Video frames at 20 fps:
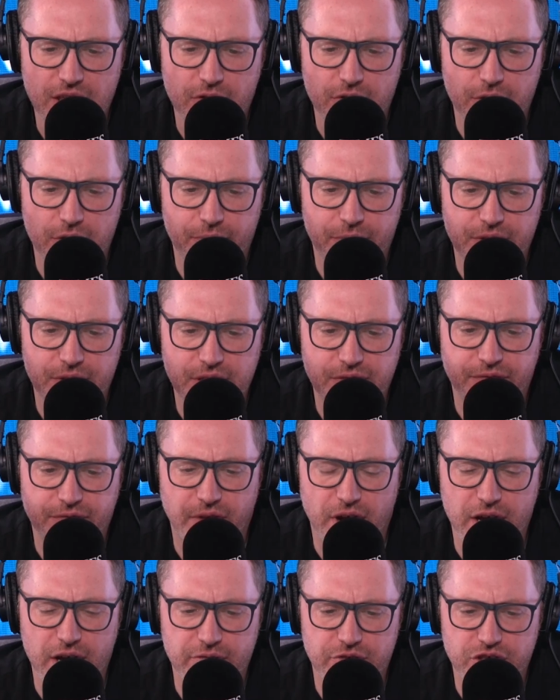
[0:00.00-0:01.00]
there are the, these
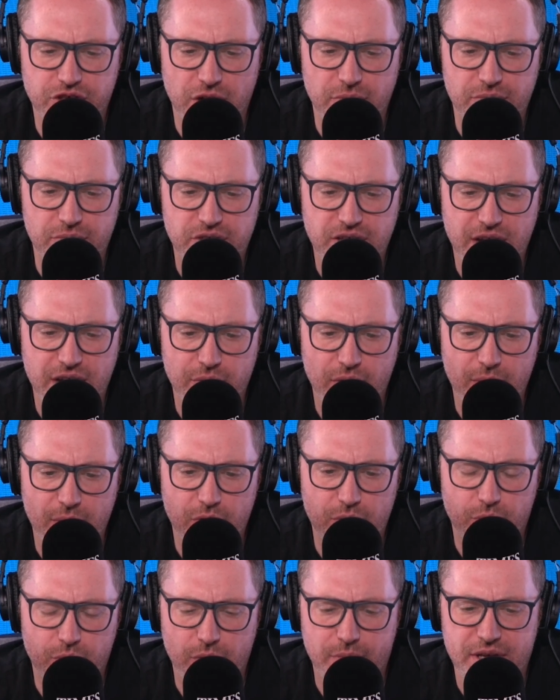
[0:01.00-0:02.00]
five jumps and, and
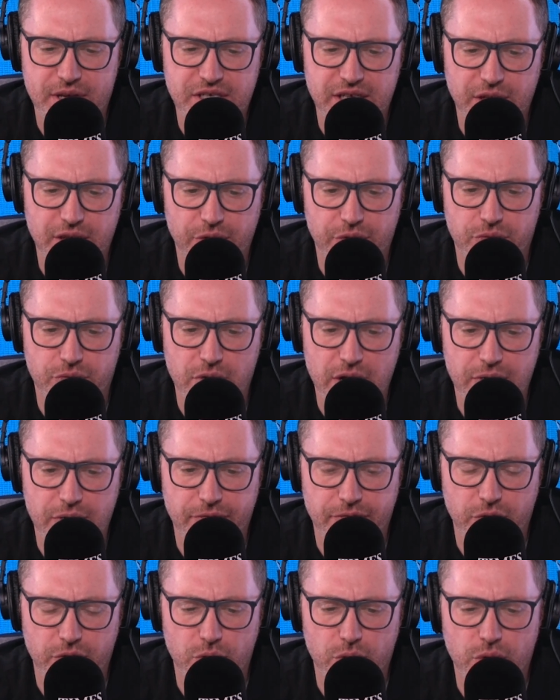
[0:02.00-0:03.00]
we're, we're missing three
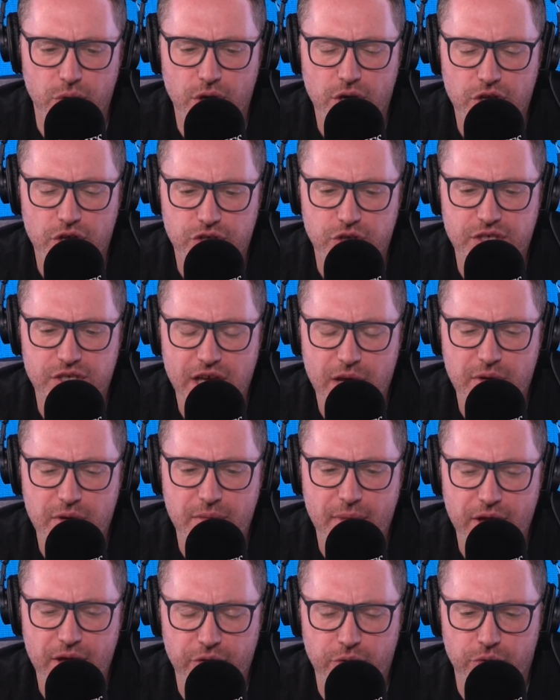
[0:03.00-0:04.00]
and four. So tell me
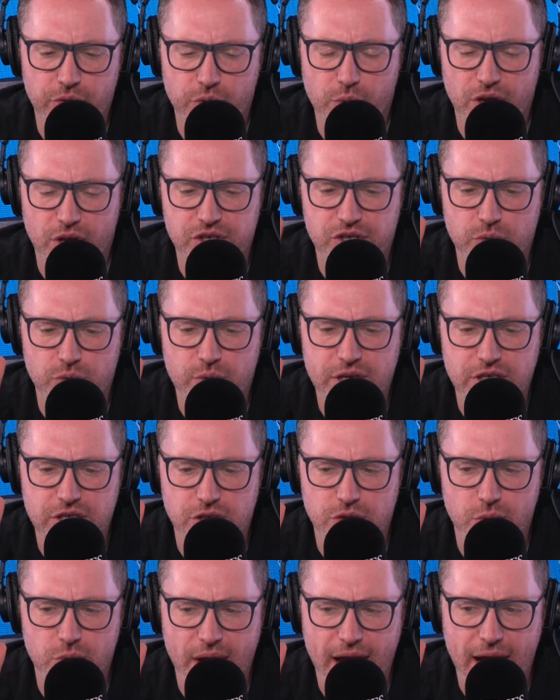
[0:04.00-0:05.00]
about the, the ones that we
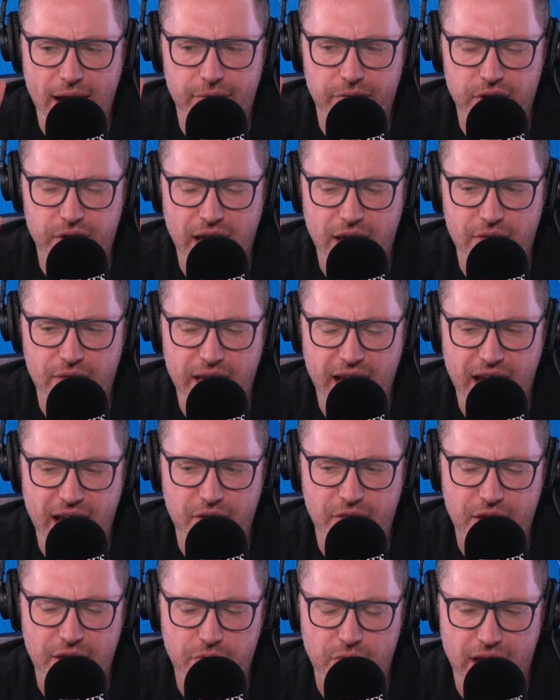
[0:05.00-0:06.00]
do have and how they,
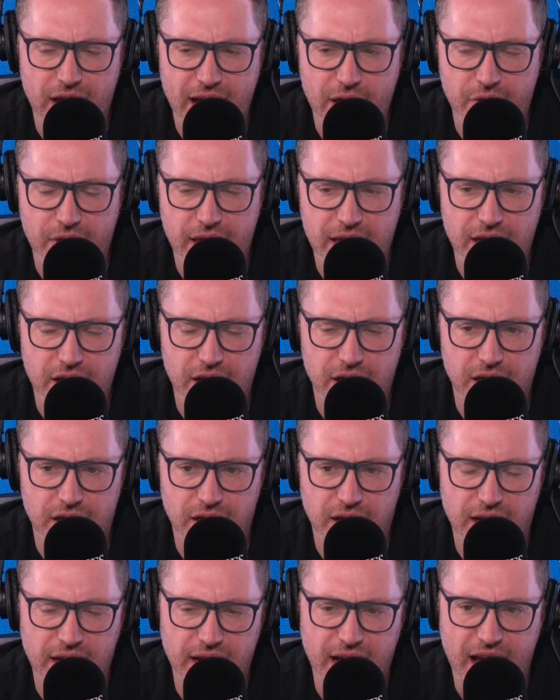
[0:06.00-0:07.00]
how they, how they,
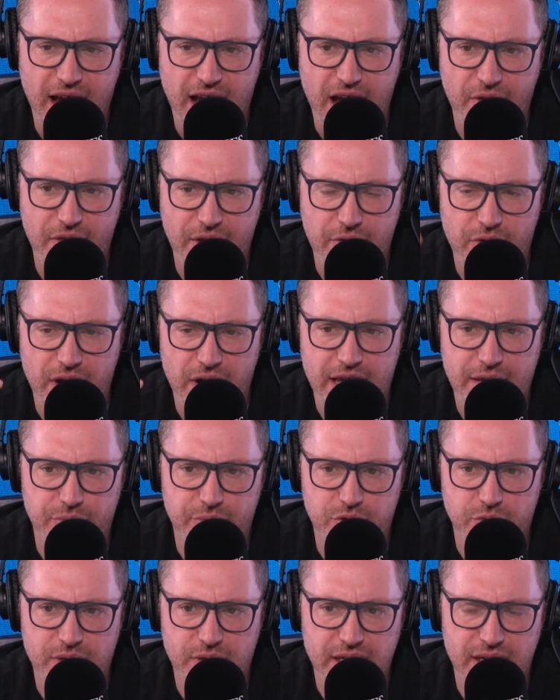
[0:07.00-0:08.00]
uh, how they relate
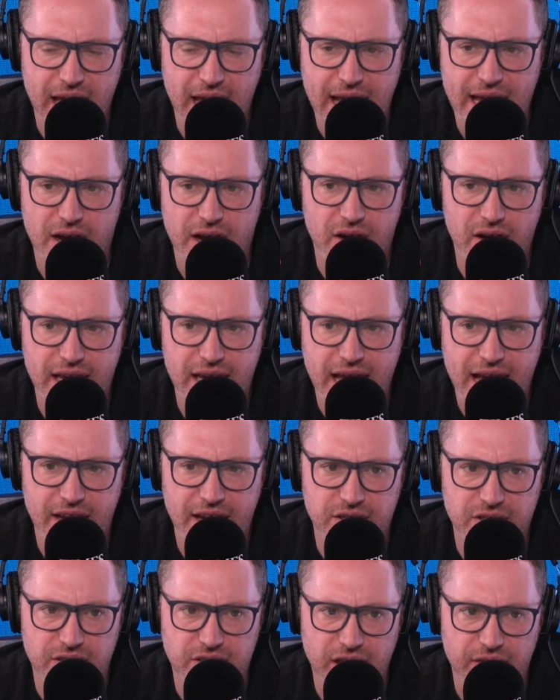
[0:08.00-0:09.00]
between A I
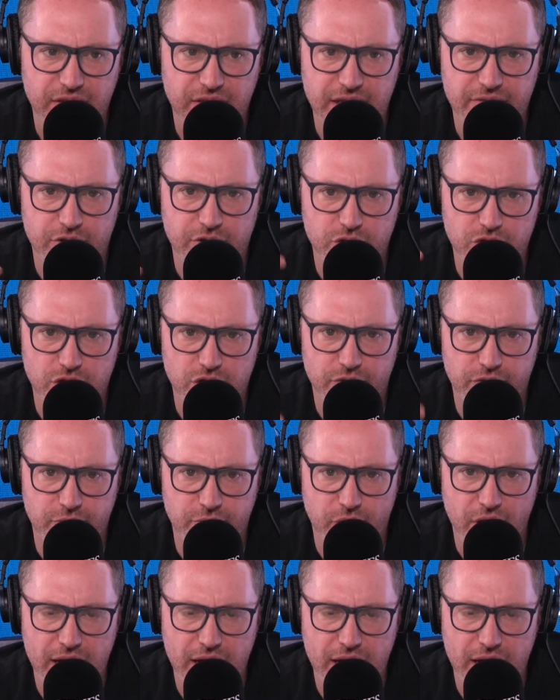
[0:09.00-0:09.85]
and, and the evolution of the